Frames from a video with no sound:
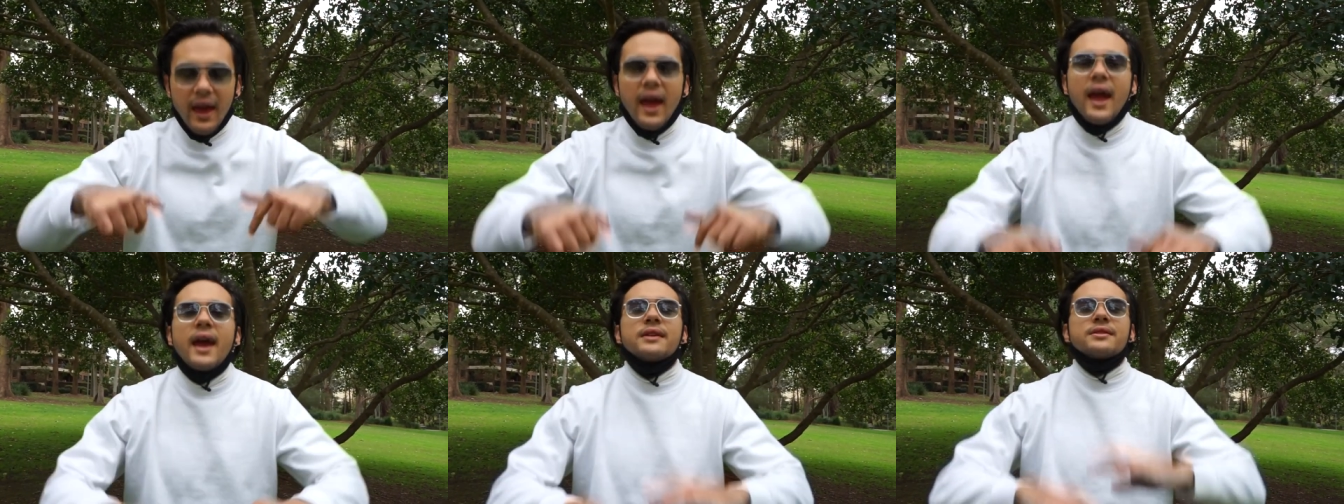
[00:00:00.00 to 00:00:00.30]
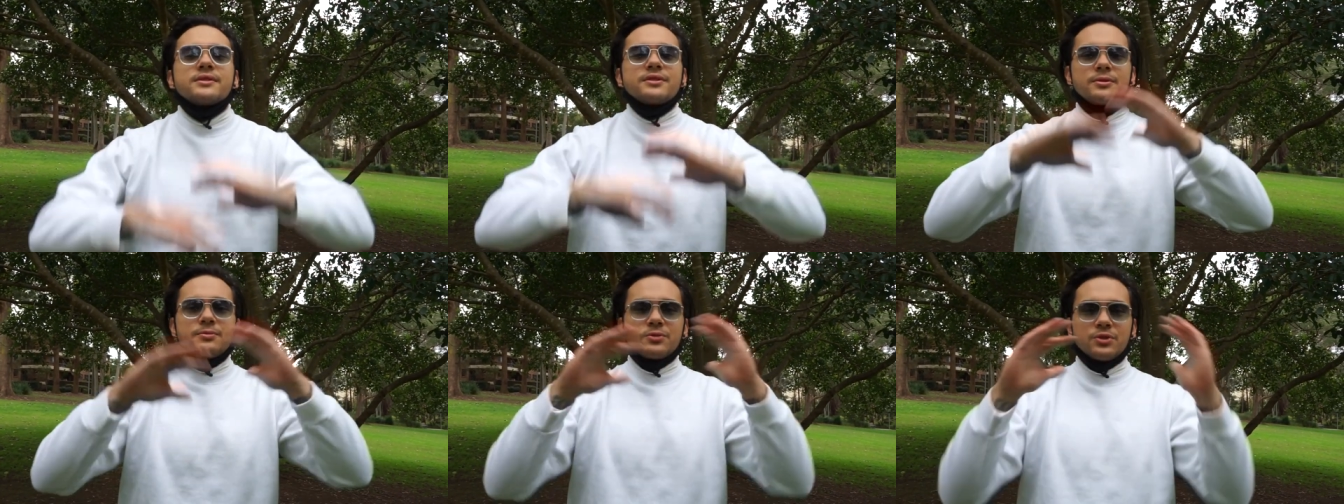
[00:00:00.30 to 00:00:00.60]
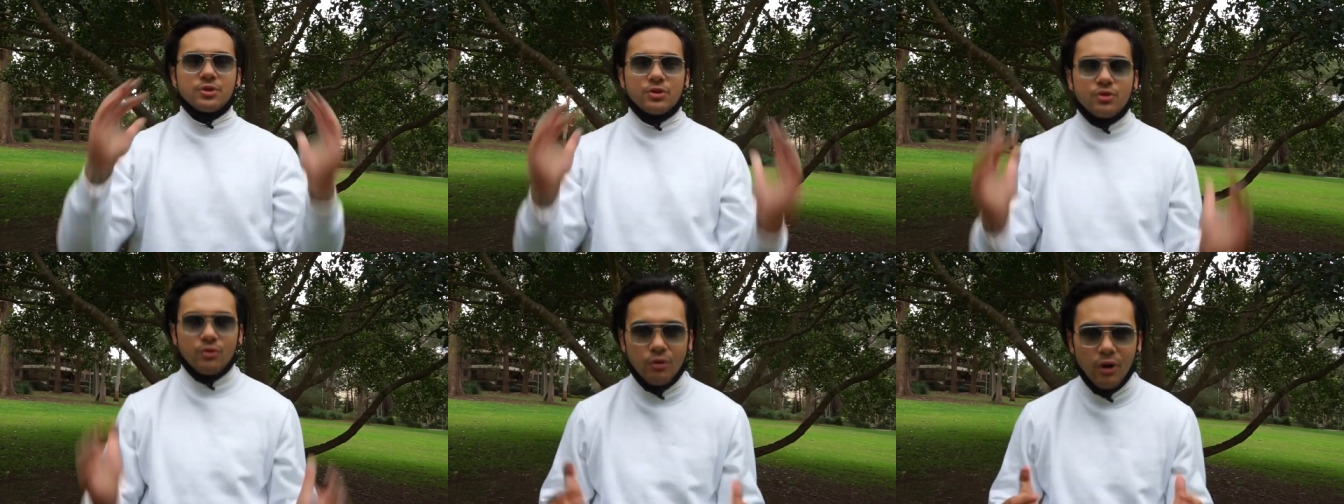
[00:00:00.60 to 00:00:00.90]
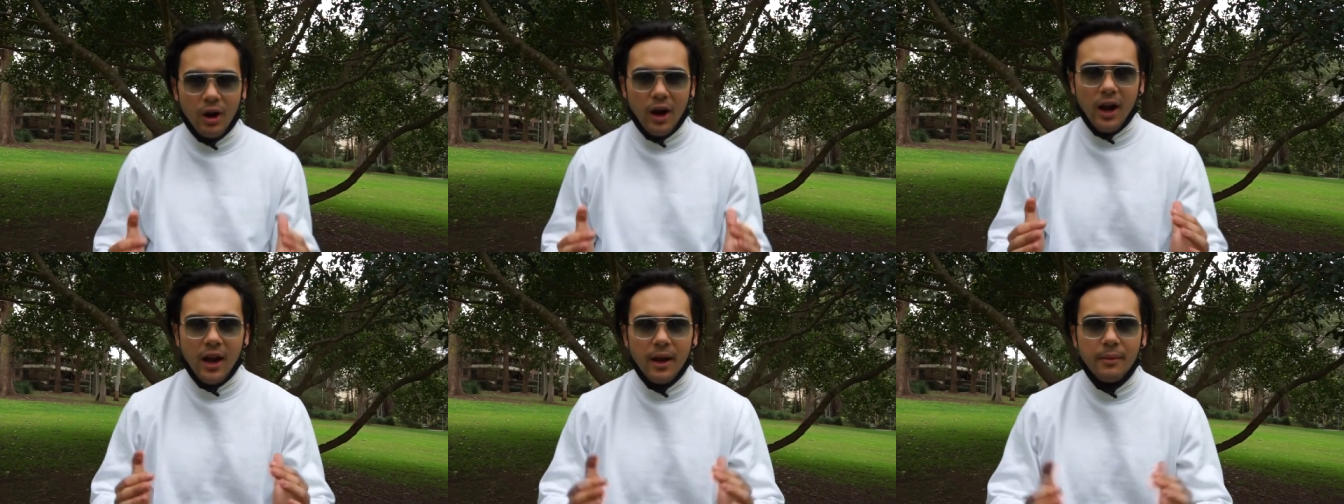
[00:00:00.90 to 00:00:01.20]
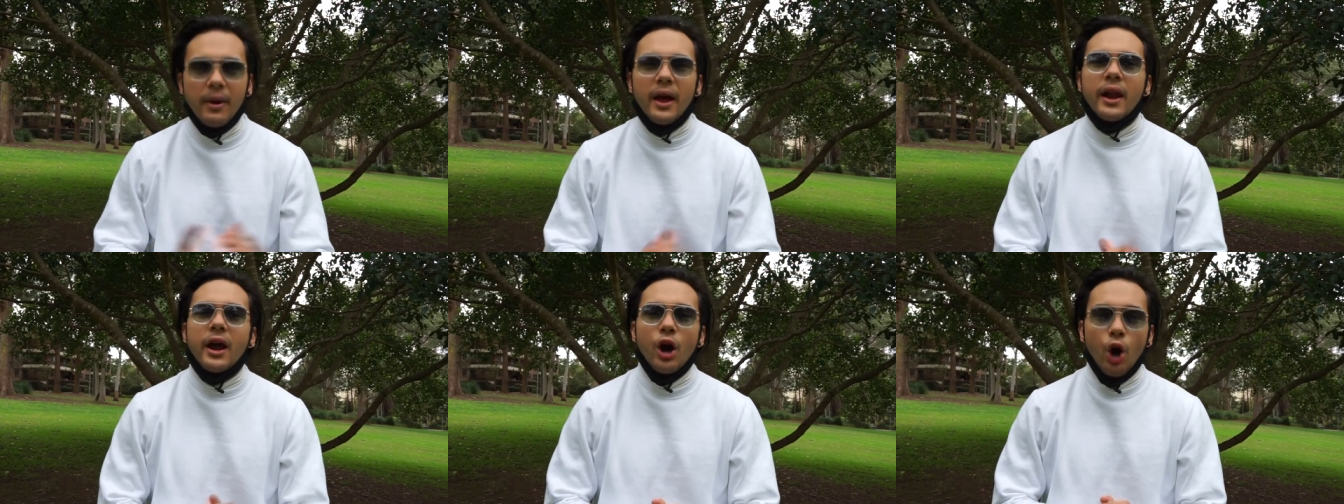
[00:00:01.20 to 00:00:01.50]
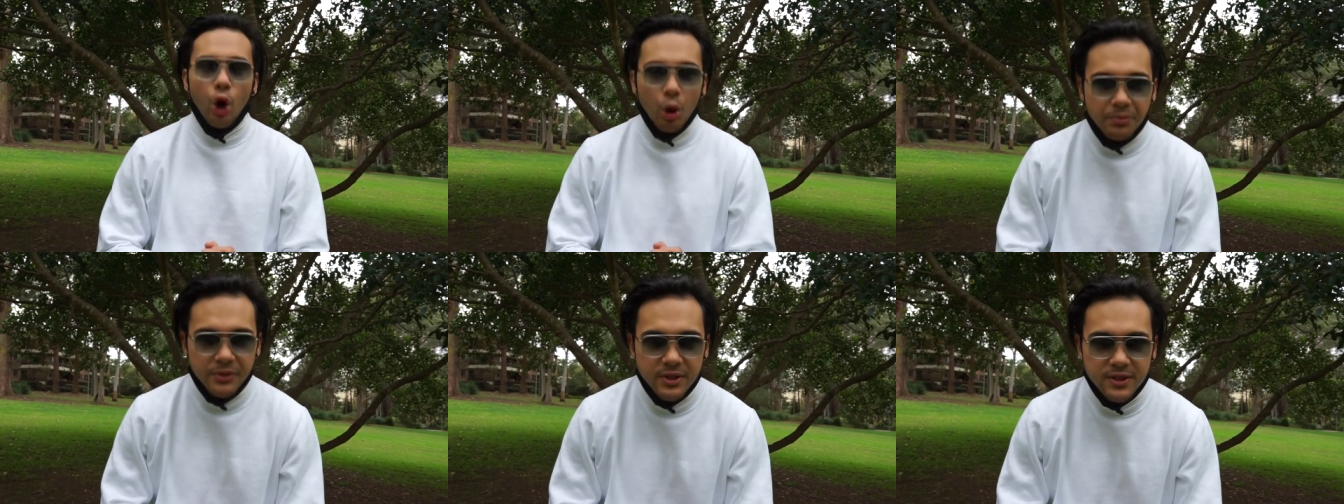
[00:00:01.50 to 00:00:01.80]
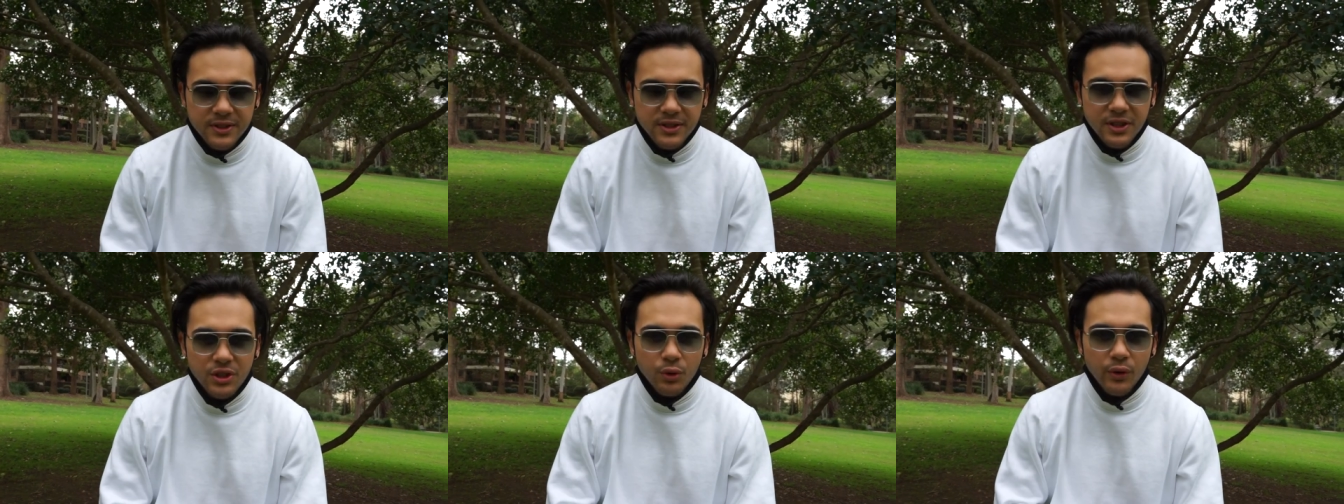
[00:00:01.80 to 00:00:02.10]
and subscribe, and I hope to
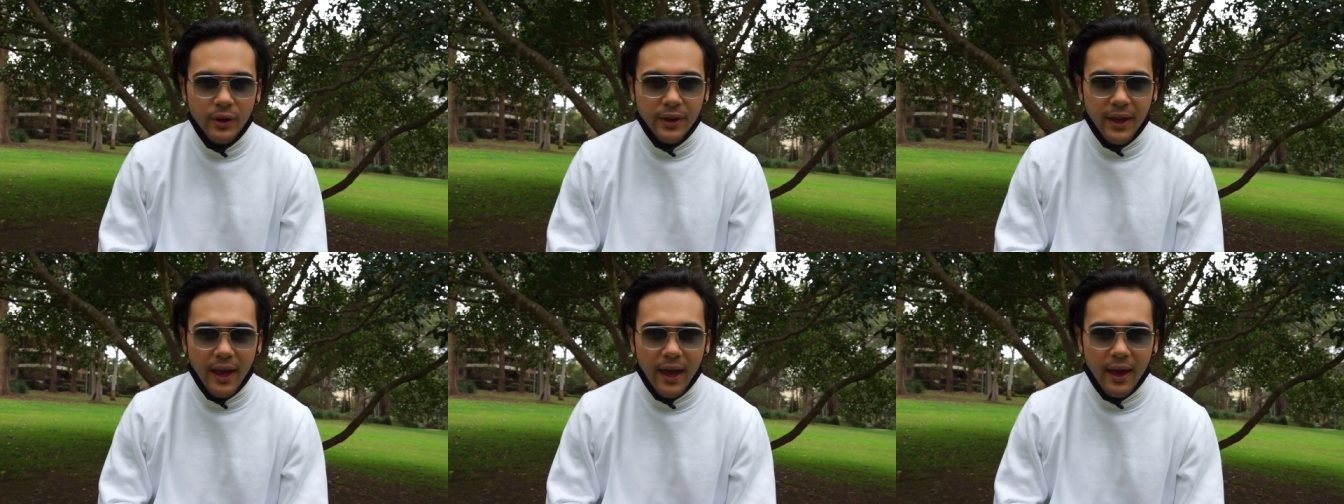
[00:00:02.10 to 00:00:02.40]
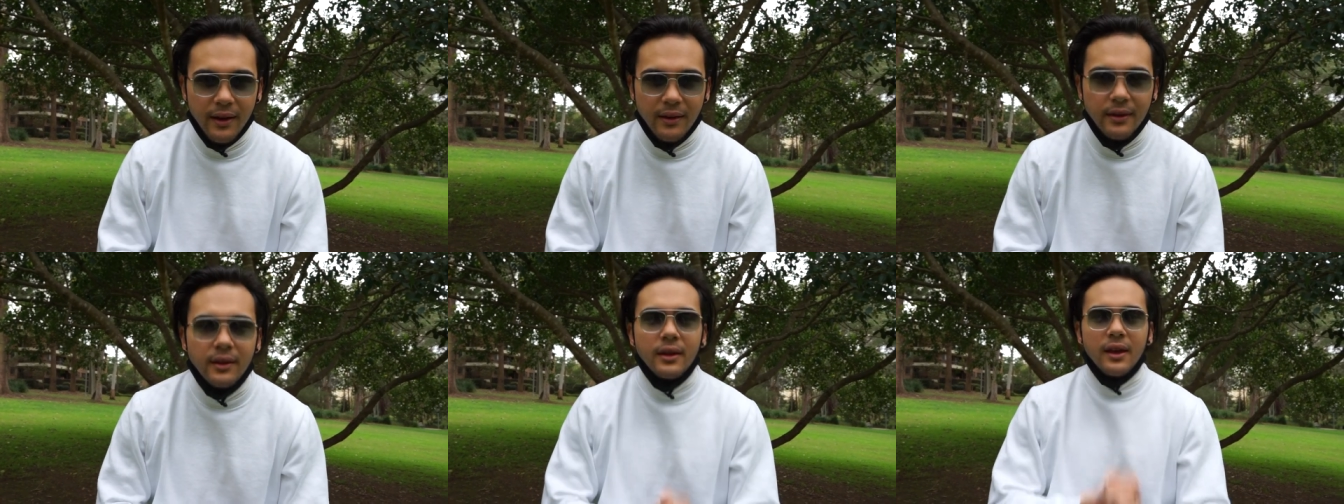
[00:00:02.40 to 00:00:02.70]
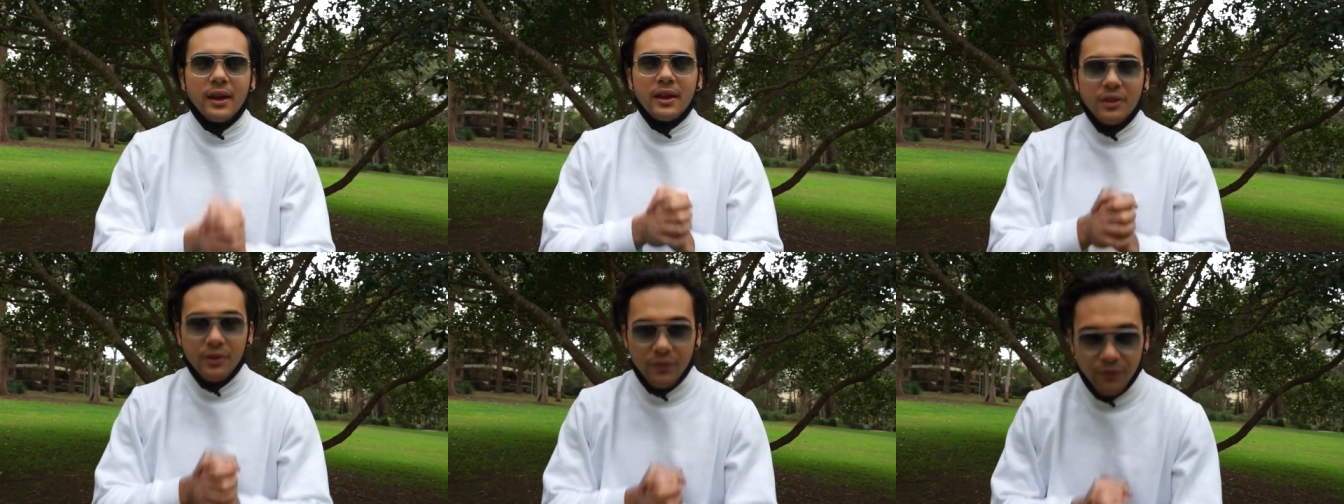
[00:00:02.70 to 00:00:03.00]
see you again in the